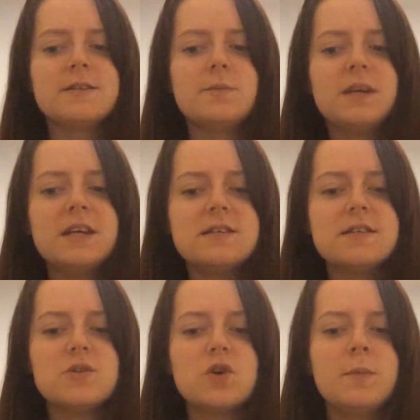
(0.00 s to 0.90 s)
Some
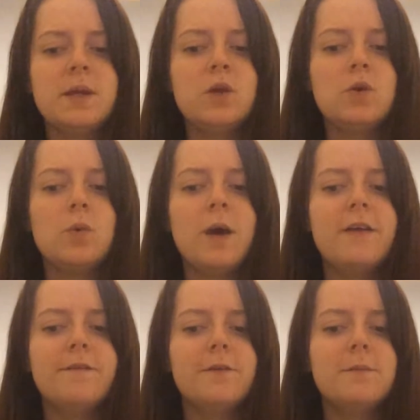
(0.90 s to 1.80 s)
kisses coming your
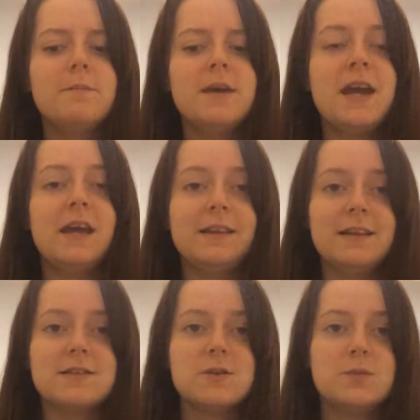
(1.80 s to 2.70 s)
way from me.
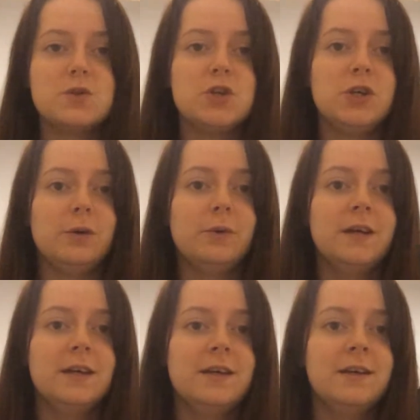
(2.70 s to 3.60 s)
That's number two. It
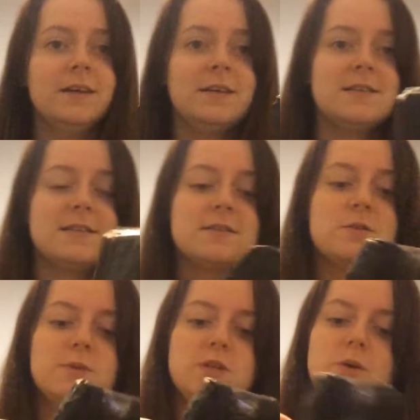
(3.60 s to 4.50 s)
says
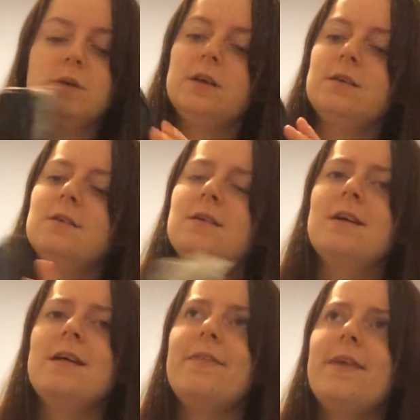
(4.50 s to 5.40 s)
number two on it.
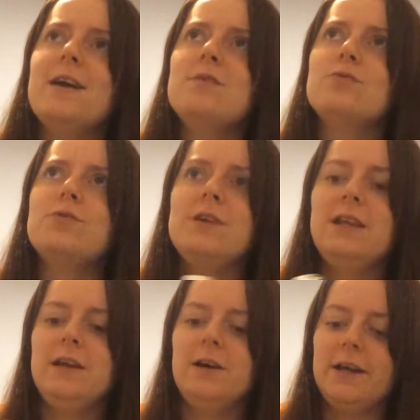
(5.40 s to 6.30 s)
That is
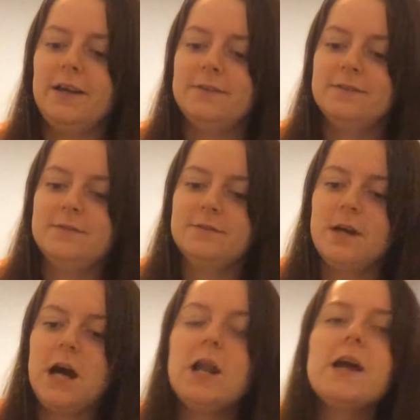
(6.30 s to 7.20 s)
really light.
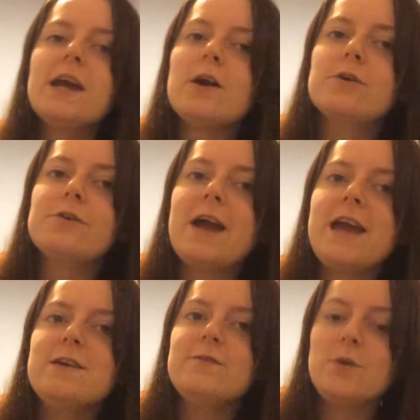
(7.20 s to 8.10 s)
I like how
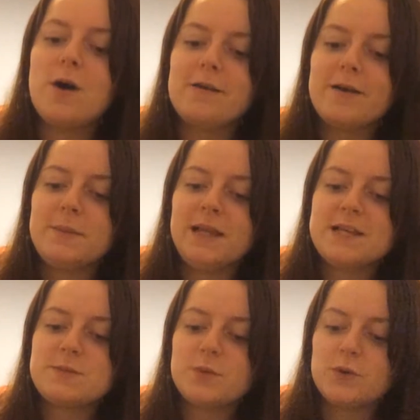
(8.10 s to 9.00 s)
creative you are,
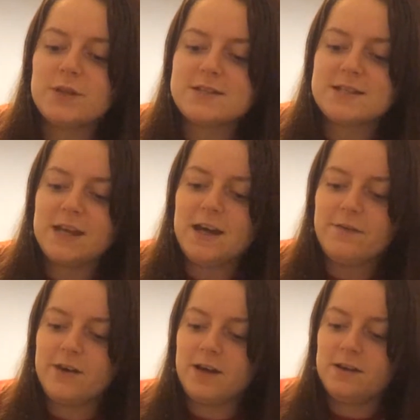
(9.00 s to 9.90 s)
Emily, to put all this
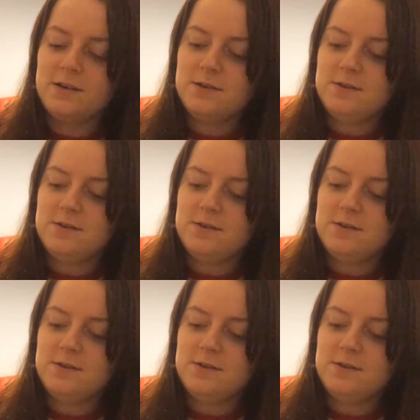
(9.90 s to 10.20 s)
together.